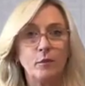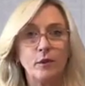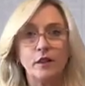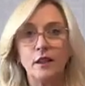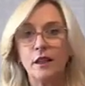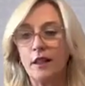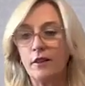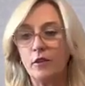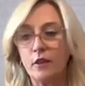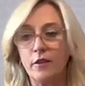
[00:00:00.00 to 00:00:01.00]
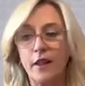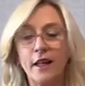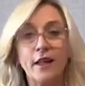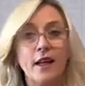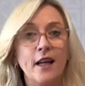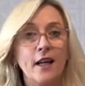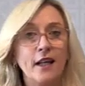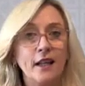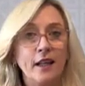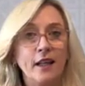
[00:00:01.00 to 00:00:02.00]
printed collateral and that,
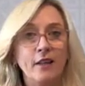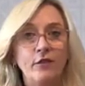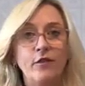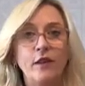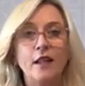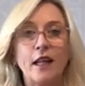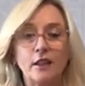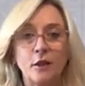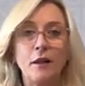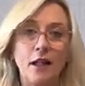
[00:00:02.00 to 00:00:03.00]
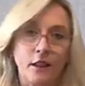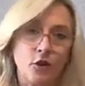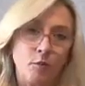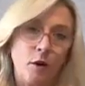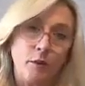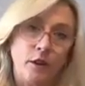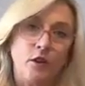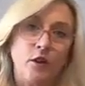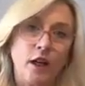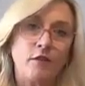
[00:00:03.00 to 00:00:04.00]
if it has to be a luxury
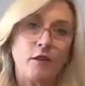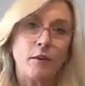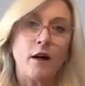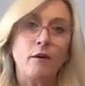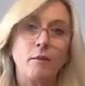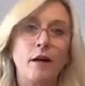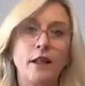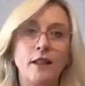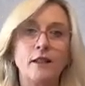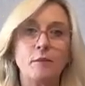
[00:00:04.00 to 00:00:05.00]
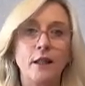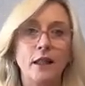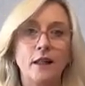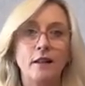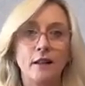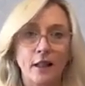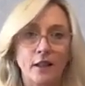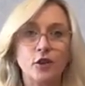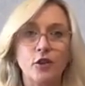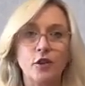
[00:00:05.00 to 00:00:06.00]
property to have the powered by EXP
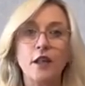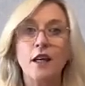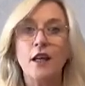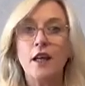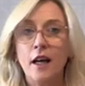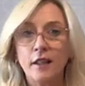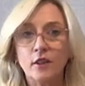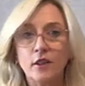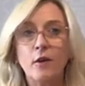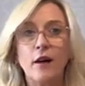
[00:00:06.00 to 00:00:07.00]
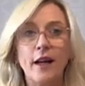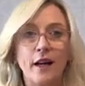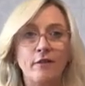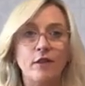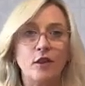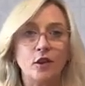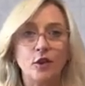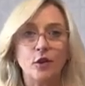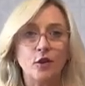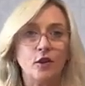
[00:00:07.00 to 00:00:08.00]
luxury. And so I have the
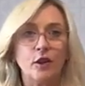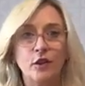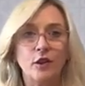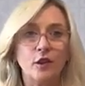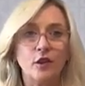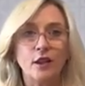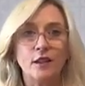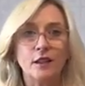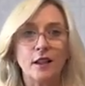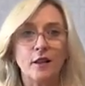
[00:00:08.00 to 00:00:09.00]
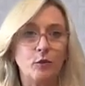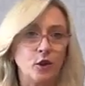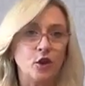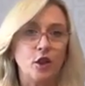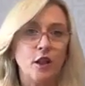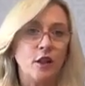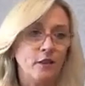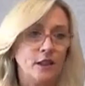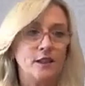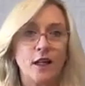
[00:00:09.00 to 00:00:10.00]
two. So, it's like, which
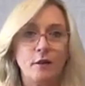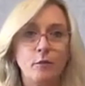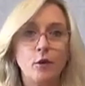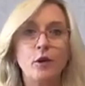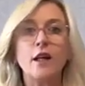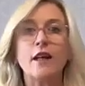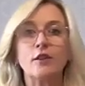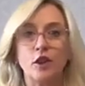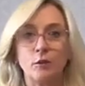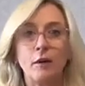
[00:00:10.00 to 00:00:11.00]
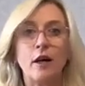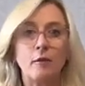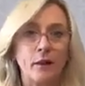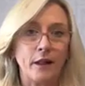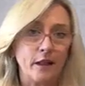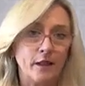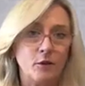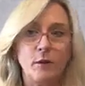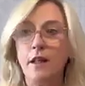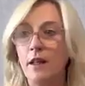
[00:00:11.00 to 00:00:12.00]
the signboard has just powered by
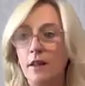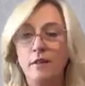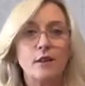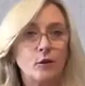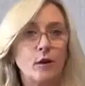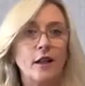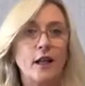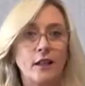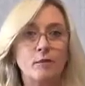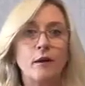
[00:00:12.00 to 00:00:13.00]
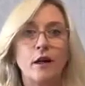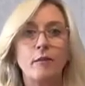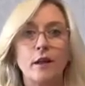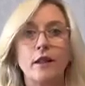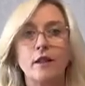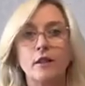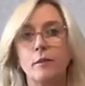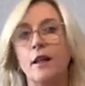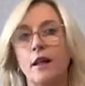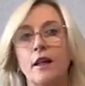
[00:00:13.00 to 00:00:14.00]
EXP, this one has powered by
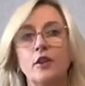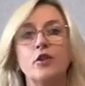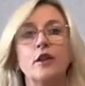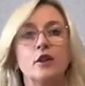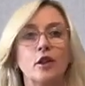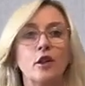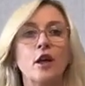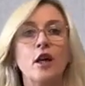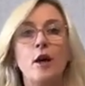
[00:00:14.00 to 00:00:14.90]
EXP luxury. And so,